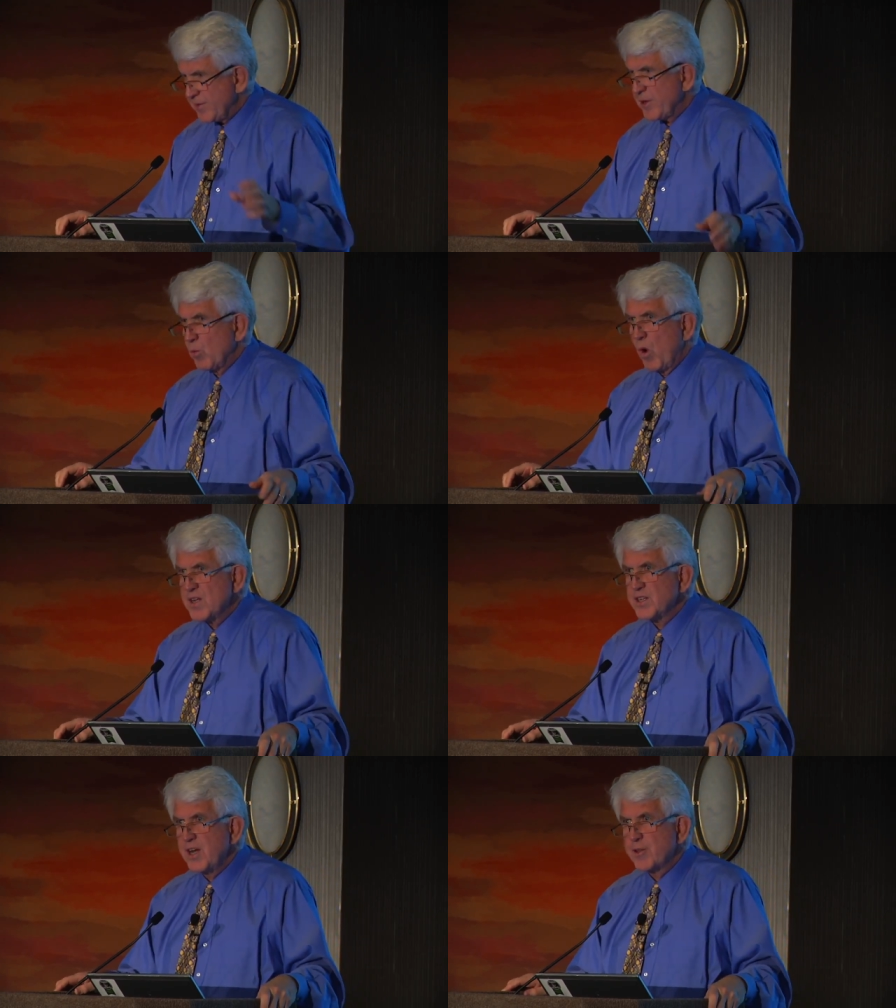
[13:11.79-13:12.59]
uh, there
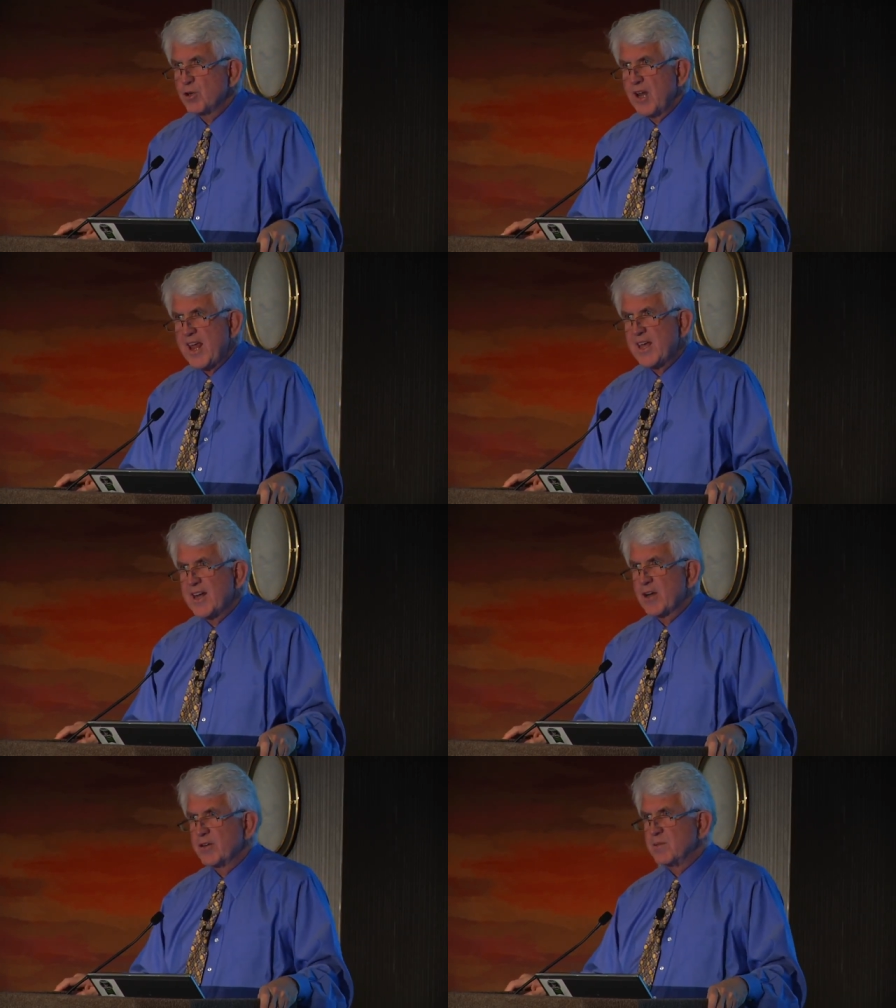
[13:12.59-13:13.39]
was another
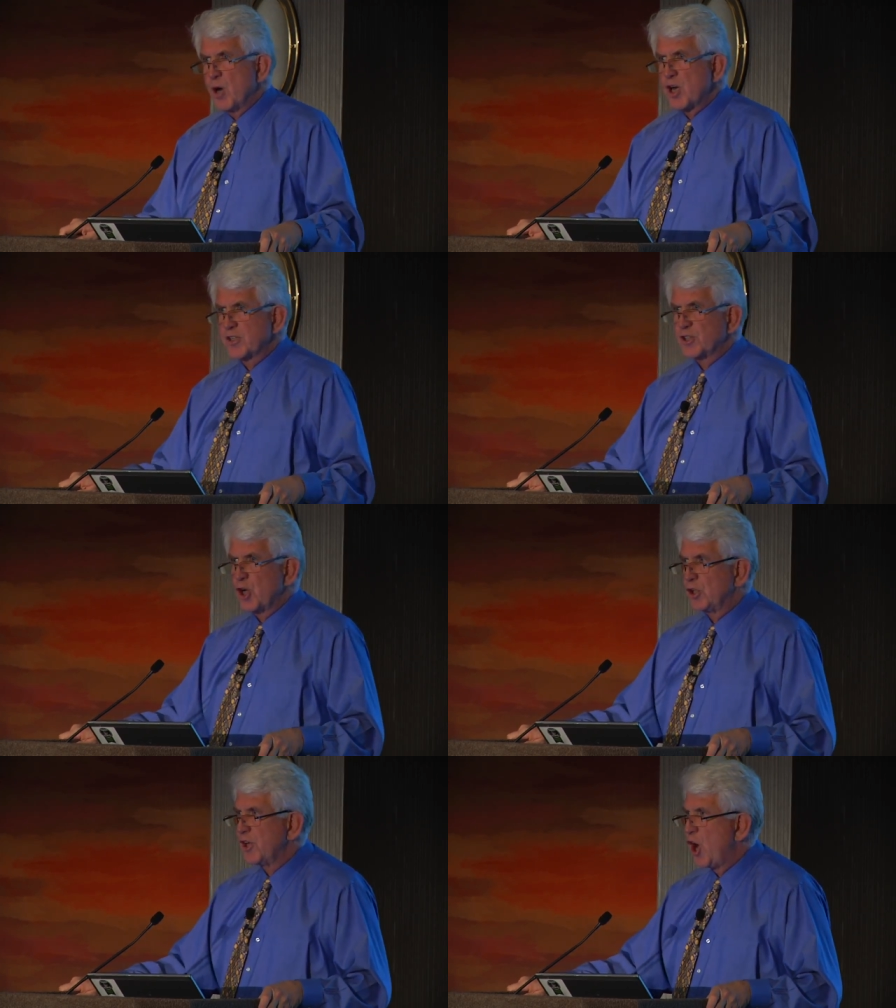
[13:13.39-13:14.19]
LAN out in the market
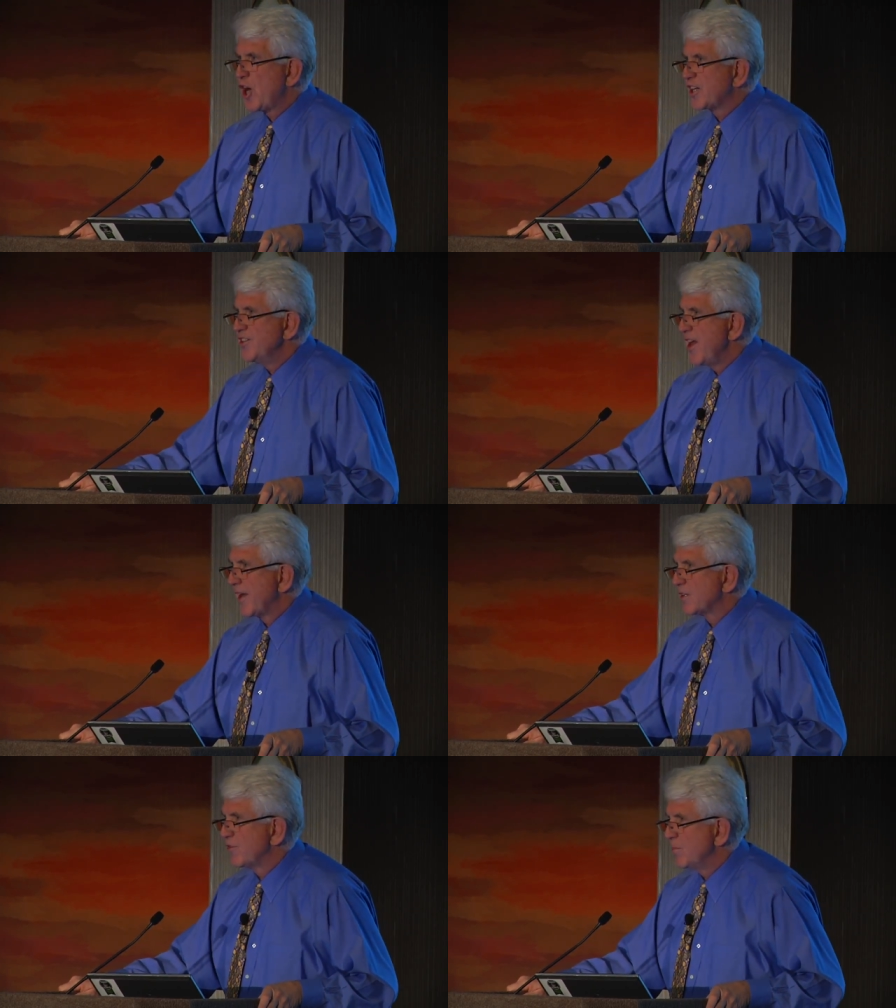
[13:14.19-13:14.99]
called
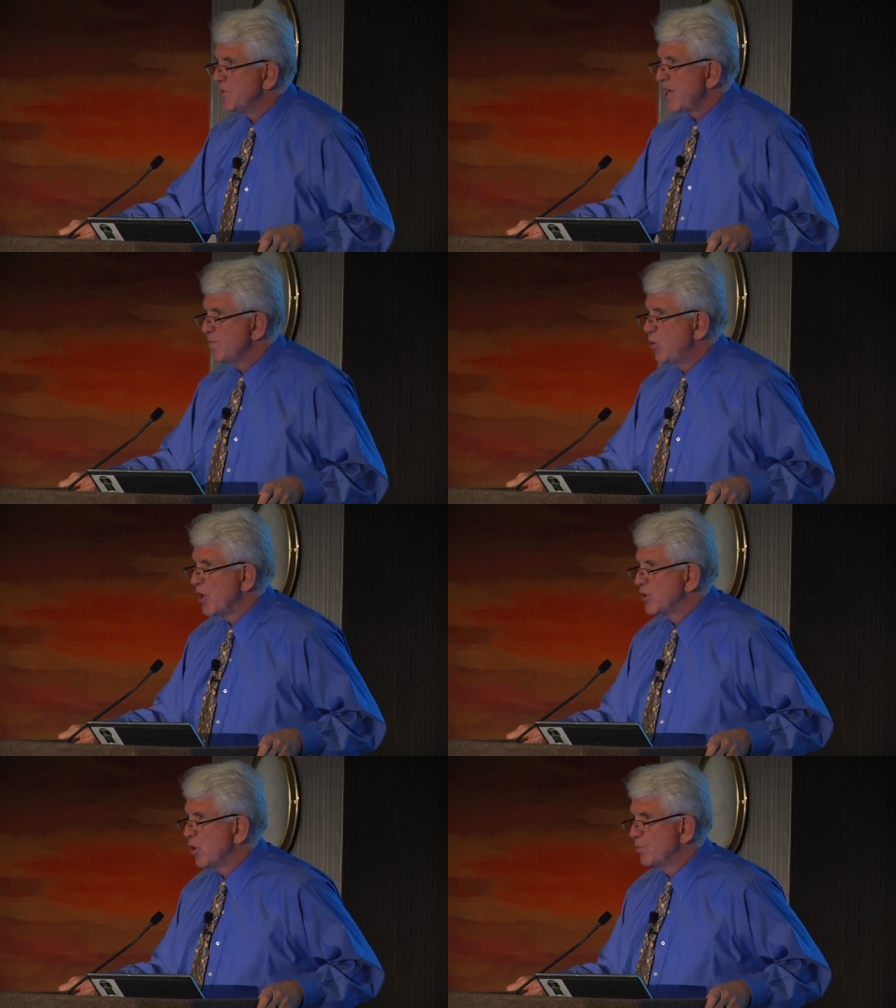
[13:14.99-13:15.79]
ArcNet from
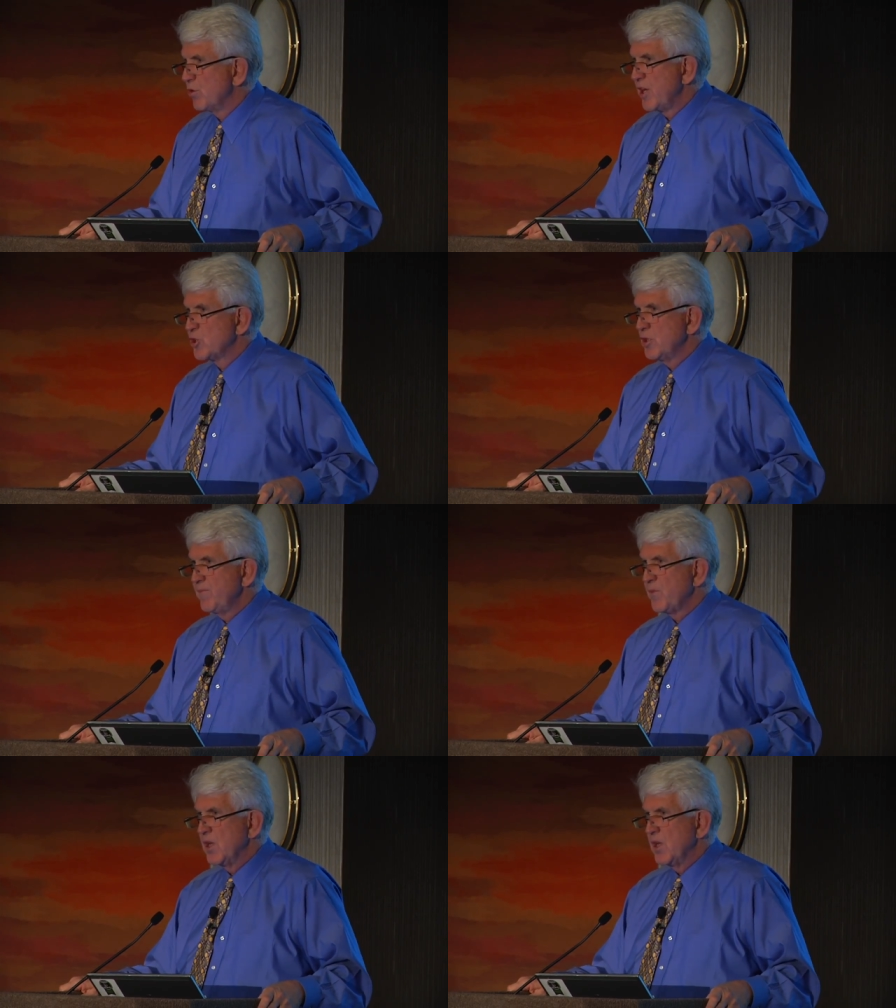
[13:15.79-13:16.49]
DataPoint Corporation.